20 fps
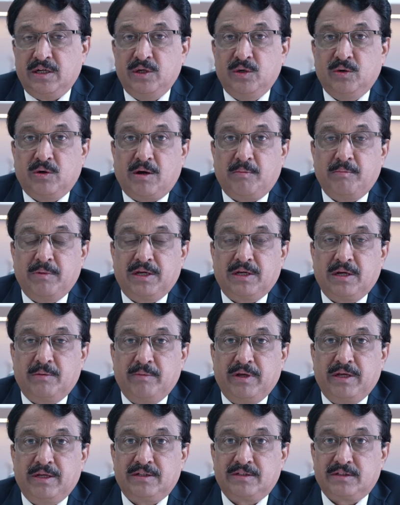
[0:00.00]
you are
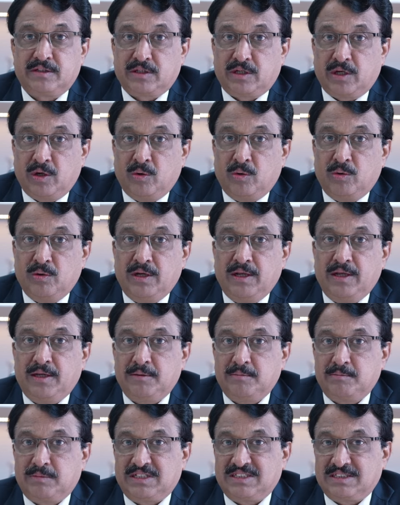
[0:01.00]
becoming
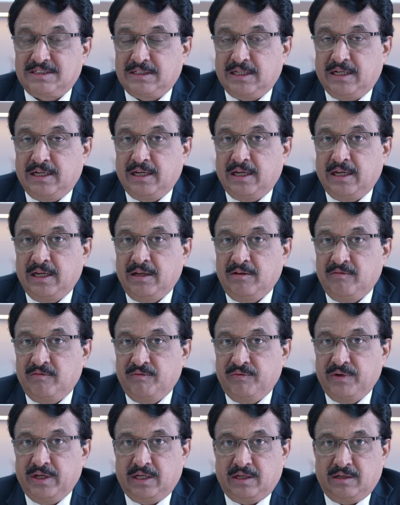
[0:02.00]
slowly but steadily
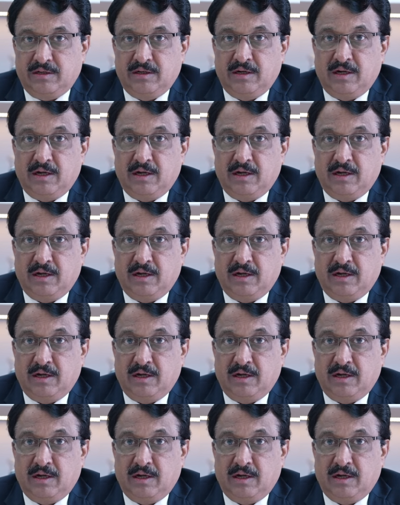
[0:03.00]
weak.